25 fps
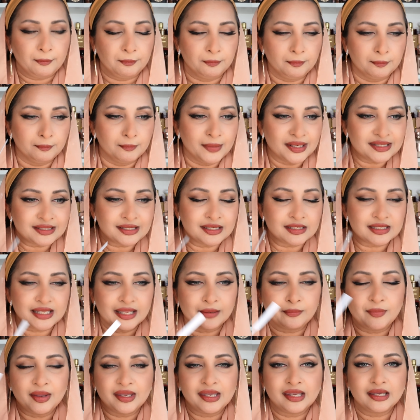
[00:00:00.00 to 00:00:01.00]
Musk is
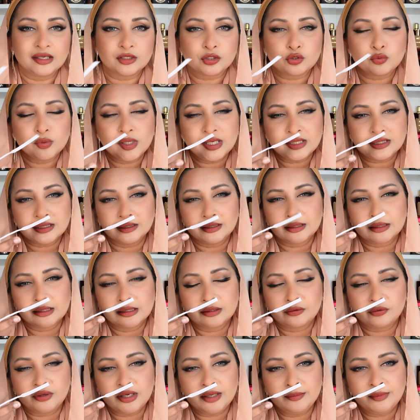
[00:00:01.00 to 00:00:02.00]
like making it sweet, a
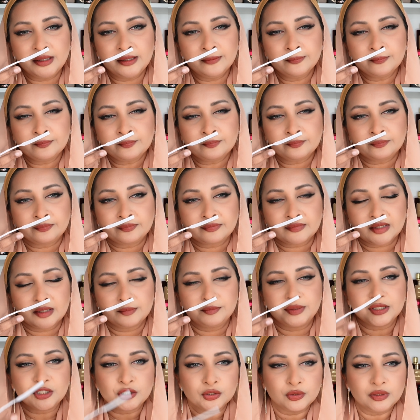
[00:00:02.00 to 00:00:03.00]
little creamy.
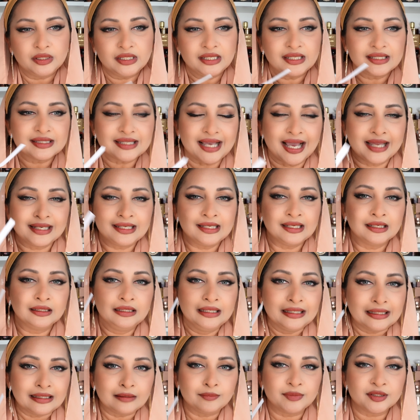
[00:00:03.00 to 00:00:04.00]
Patchouli is adding a
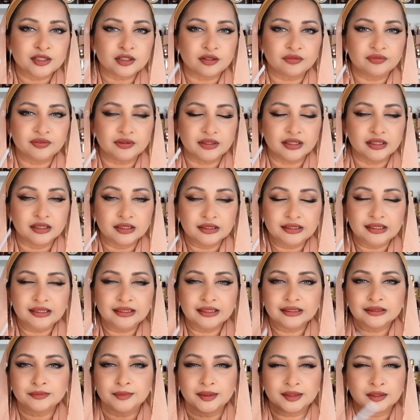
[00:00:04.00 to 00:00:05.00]
little bit of
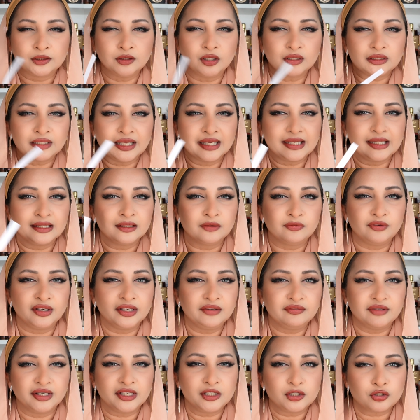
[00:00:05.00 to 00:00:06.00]
earthiness, but not like in a
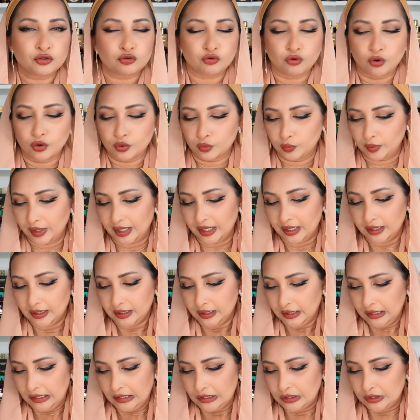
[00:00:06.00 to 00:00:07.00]
very, very strong way.
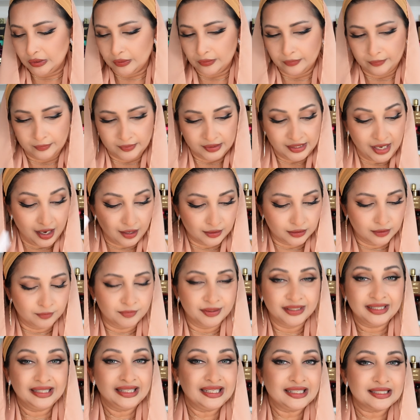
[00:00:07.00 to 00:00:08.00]
So yeah, the
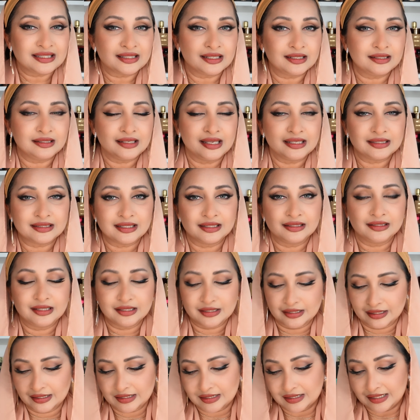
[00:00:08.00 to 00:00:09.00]
Middle Easternness in
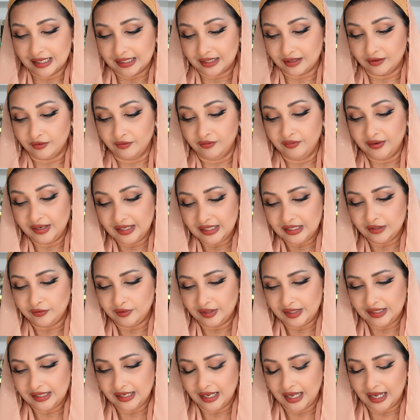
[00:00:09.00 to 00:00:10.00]
this is like really,
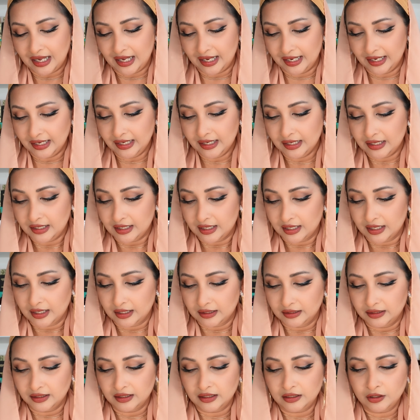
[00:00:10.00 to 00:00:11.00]
really high.
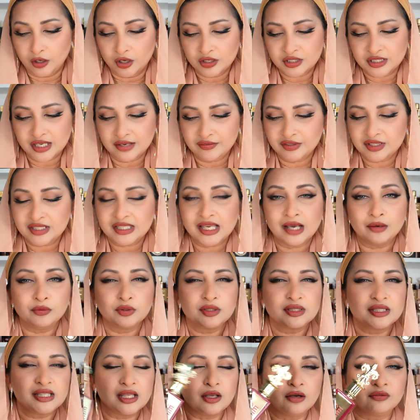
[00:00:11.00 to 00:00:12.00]
The longevity, I
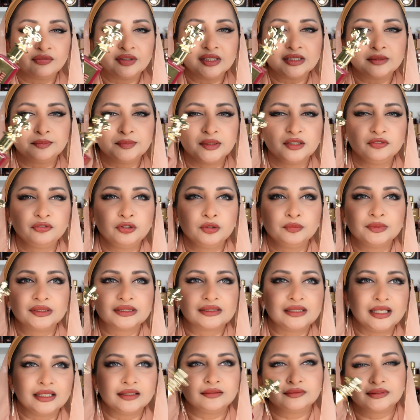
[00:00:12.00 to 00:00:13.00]
would say, of this perfume
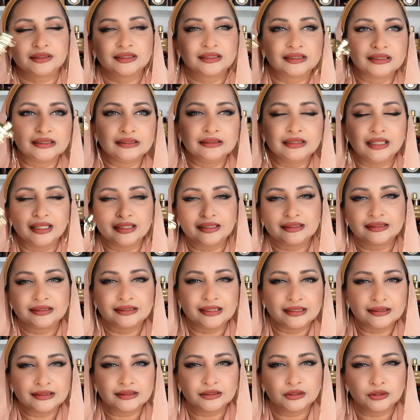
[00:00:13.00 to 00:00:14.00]
is like still like
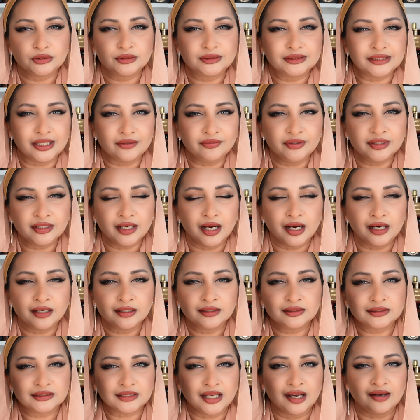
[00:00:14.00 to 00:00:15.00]
6 to 7
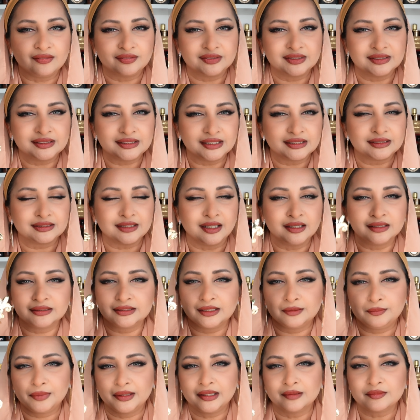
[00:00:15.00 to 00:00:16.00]
hours. After 6 hours,
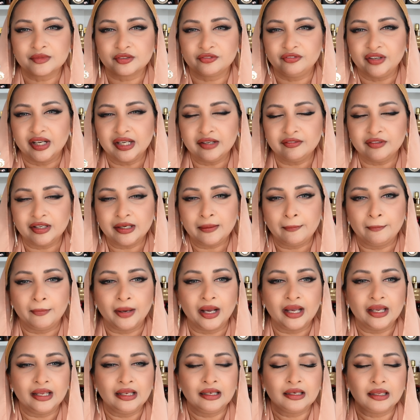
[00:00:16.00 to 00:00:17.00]
it becomes very, very
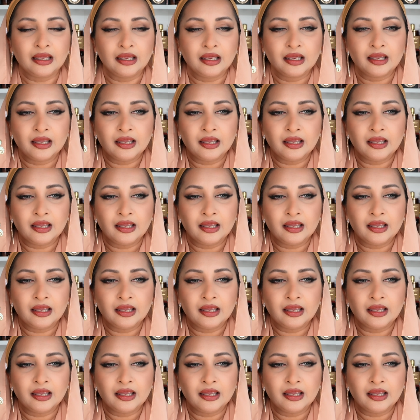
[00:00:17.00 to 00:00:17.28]
mild.